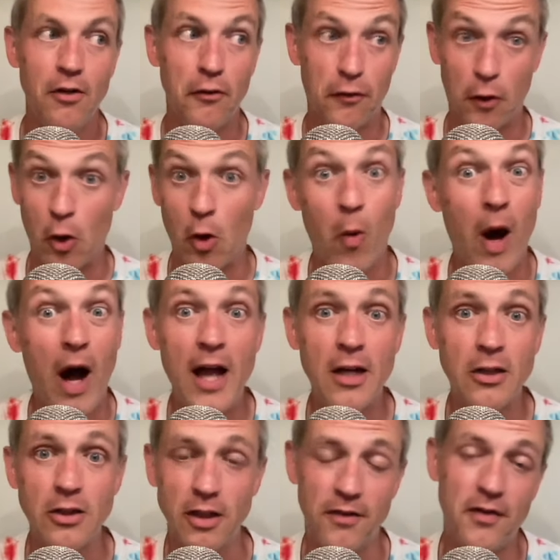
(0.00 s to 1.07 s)
for a
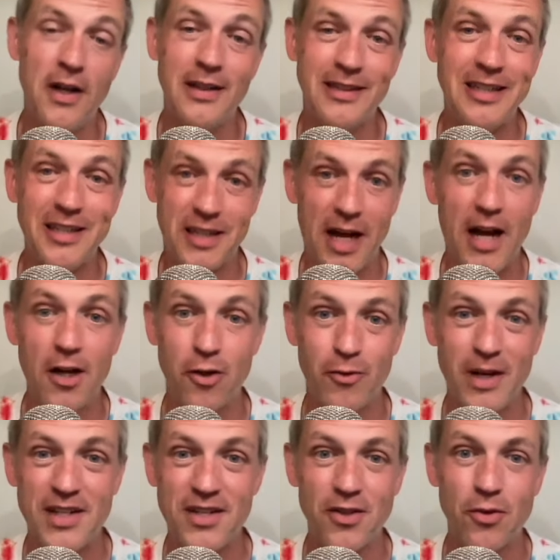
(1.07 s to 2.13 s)
while, if not the entire
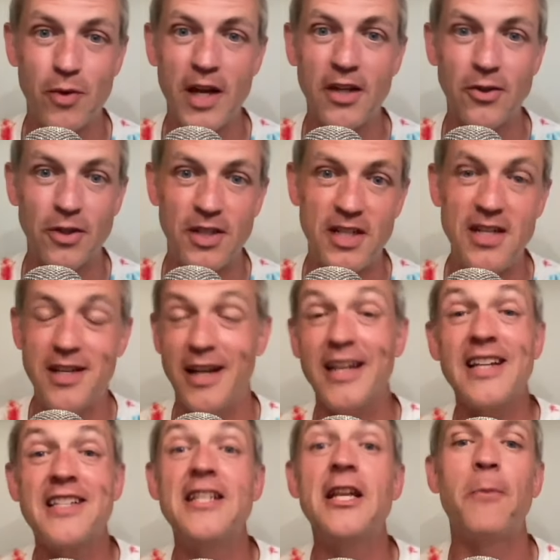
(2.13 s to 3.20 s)
rest of the regular season. I
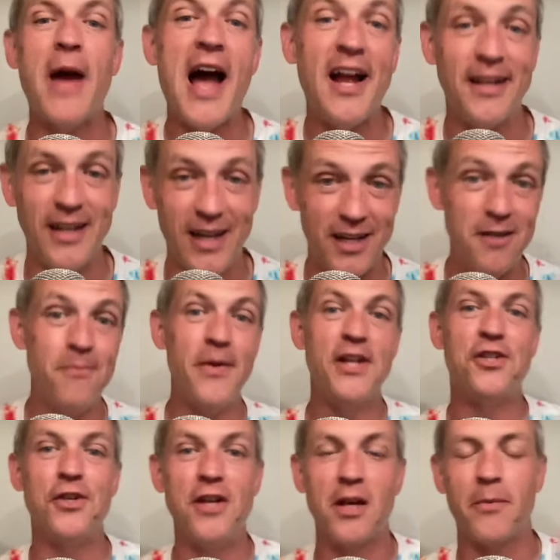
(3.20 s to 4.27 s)
guess Nick Patti. I didn't
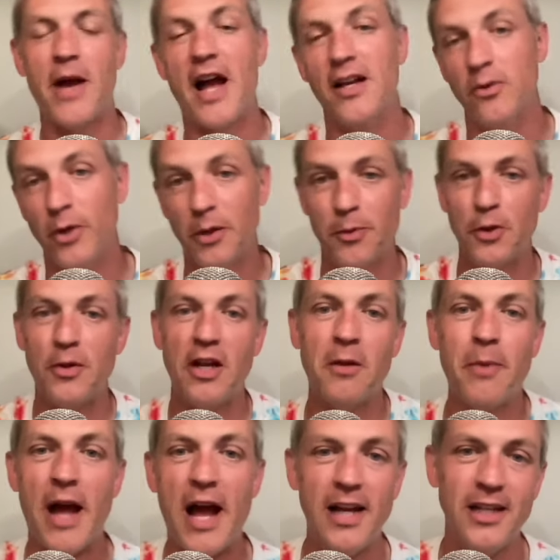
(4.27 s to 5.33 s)
mention Nick Patti. We could put Nick
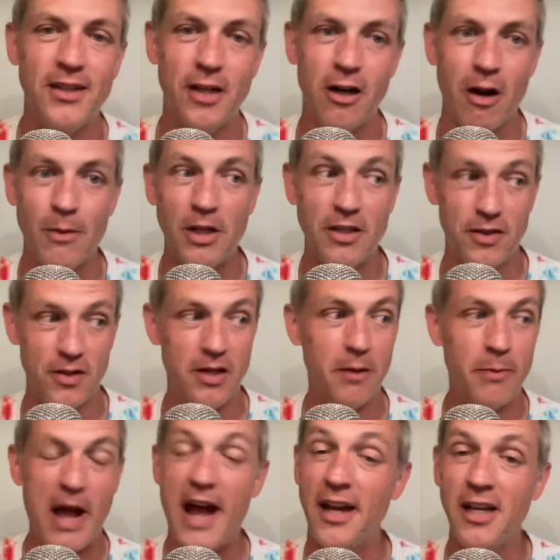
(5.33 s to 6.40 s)
Patti in there. I mean, does Nick
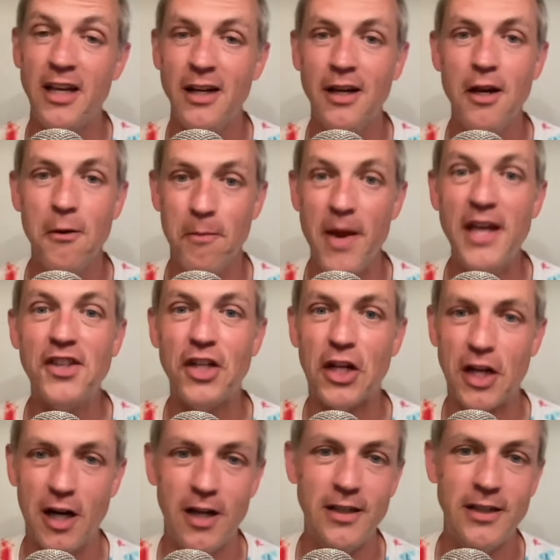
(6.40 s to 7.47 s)
Patti make the
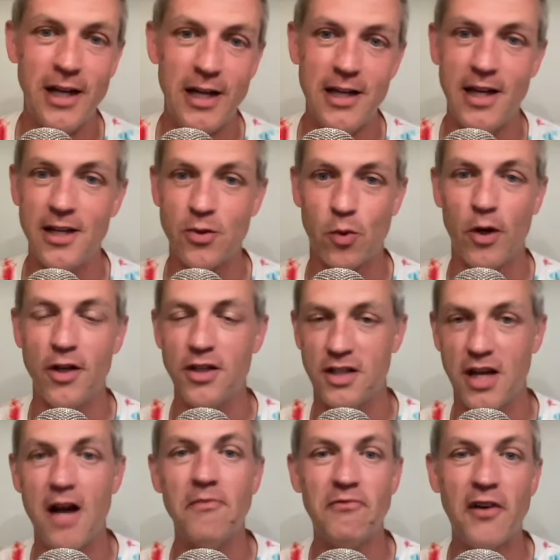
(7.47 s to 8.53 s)
cut as one of the
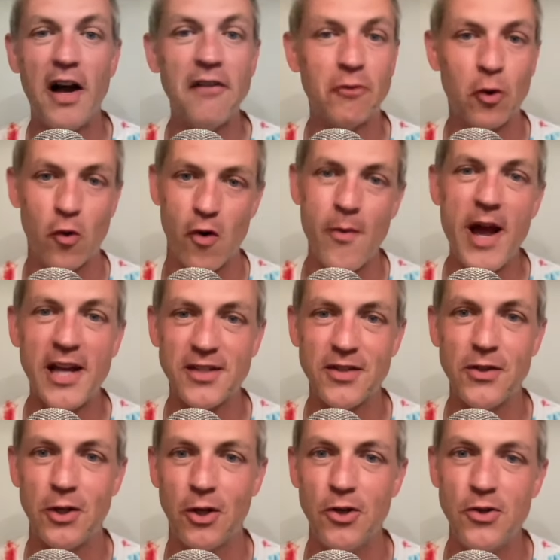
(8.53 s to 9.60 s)
top five quarterbacks in
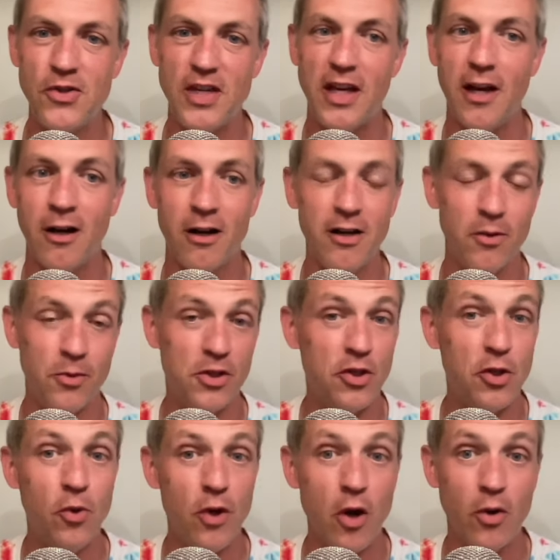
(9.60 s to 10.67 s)
the Narduzzi era? He was
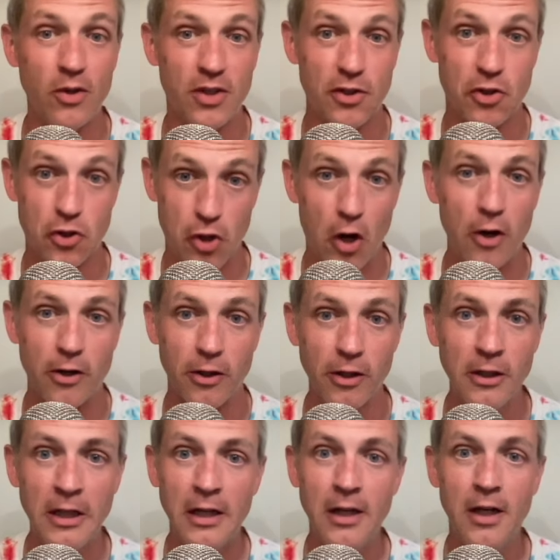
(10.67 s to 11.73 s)
2 0 as a starter,
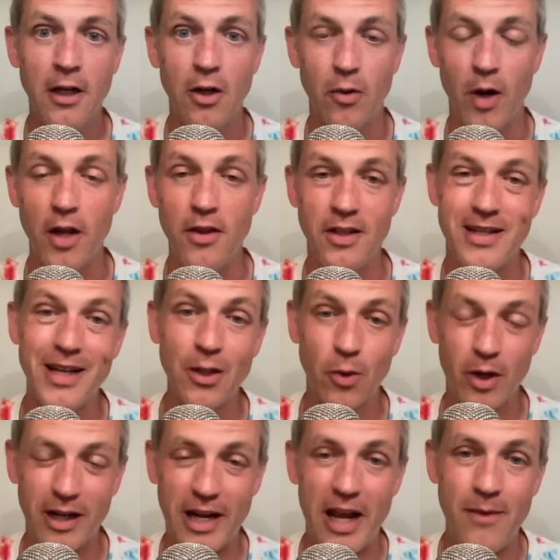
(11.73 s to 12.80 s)
right? The
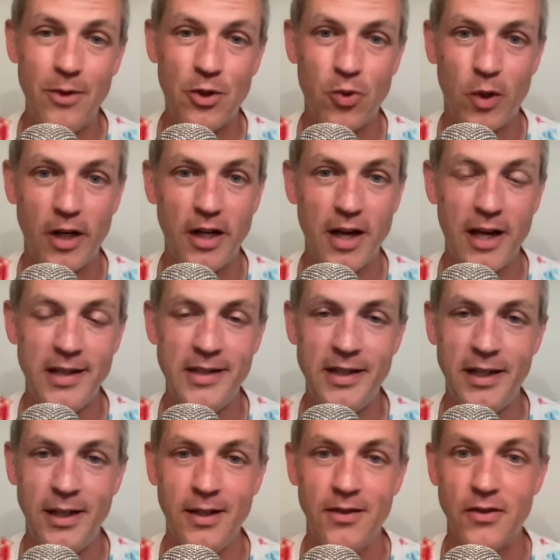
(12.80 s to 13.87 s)
Delaware game in
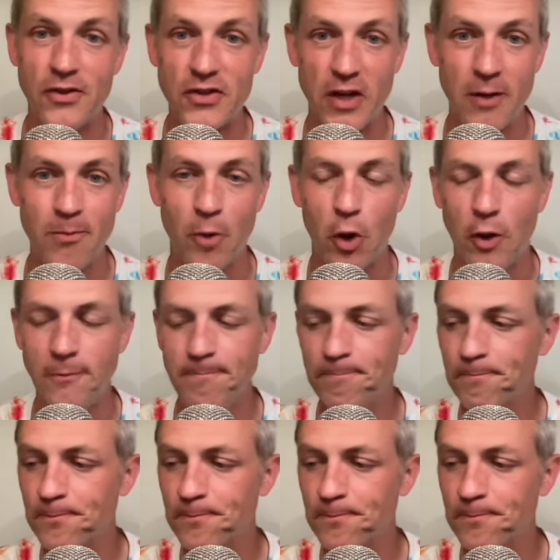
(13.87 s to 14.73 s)
2019 and the Sun Bowl